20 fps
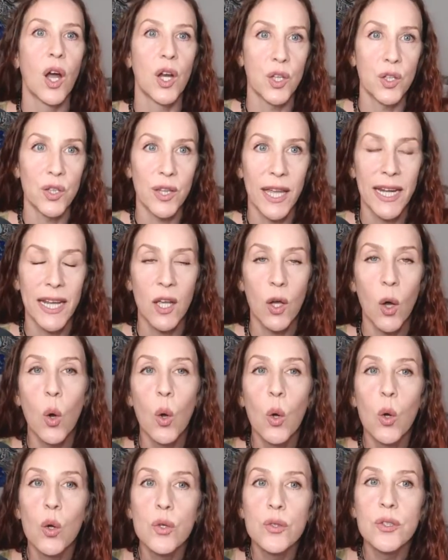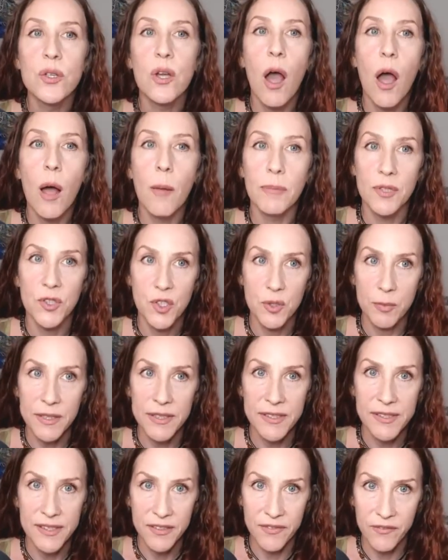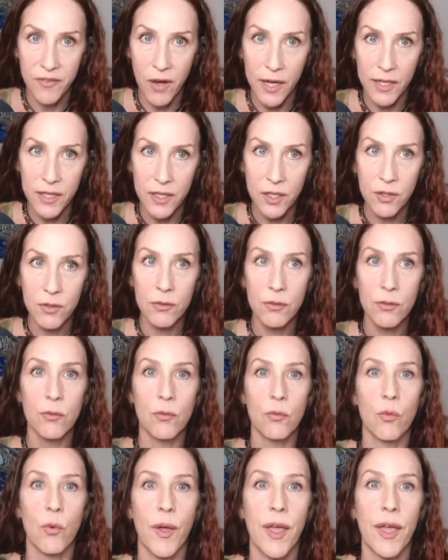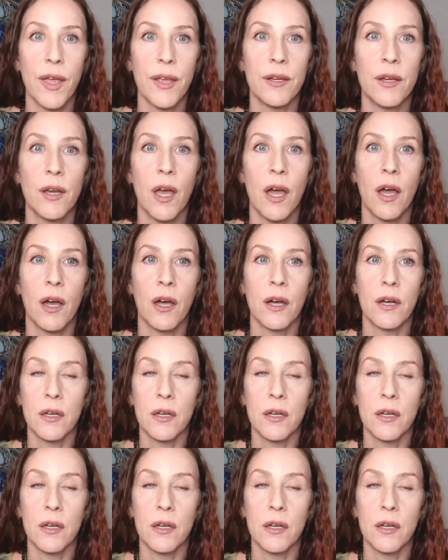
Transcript: Are you letting old accomplishments define you when